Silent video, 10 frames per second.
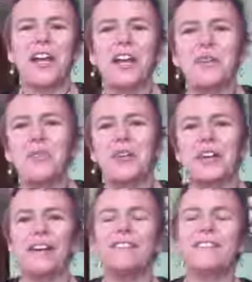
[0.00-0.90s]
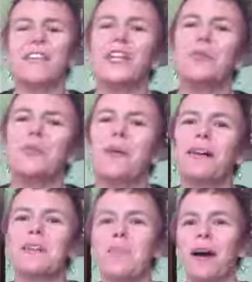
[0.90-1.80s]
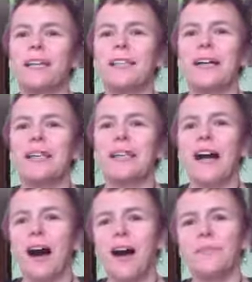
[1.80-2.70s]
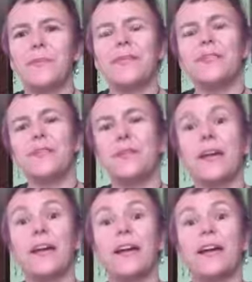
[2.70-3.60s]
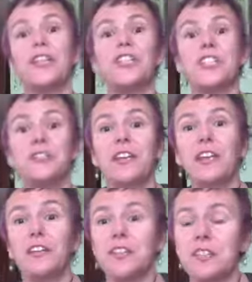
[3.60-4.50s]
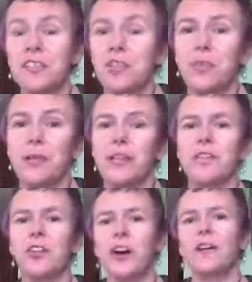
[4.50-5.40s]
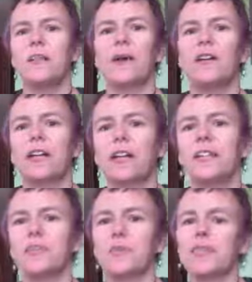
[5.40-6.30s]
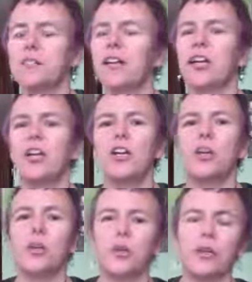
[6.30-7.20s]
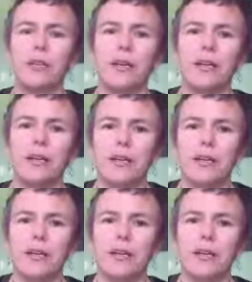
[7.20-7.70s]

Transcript: Anna Marija Helt here with Osadha.com. And this week I'm going to shift gears a little bit and talk about a specific herb.